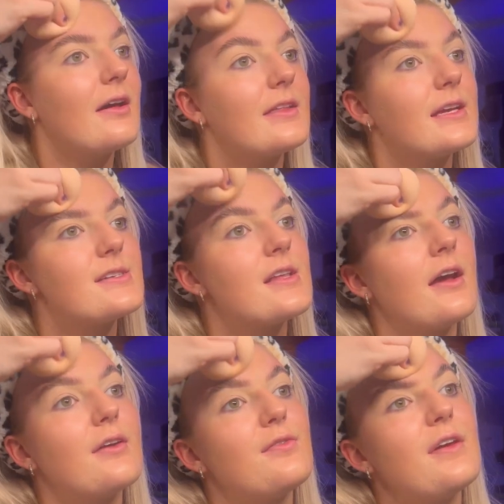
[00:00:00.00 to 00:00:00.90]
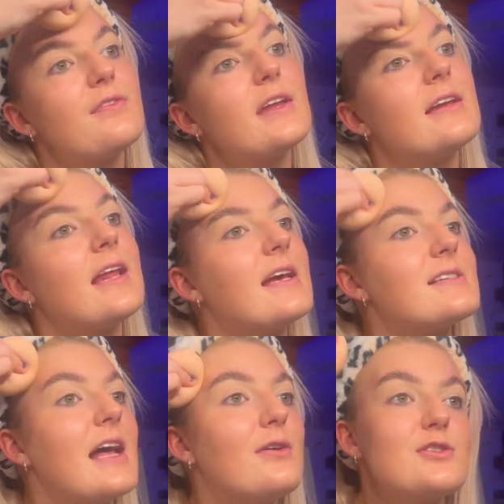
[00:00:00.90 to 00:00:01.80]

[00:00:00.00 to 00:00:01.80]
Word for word: I think it's like 15 days now.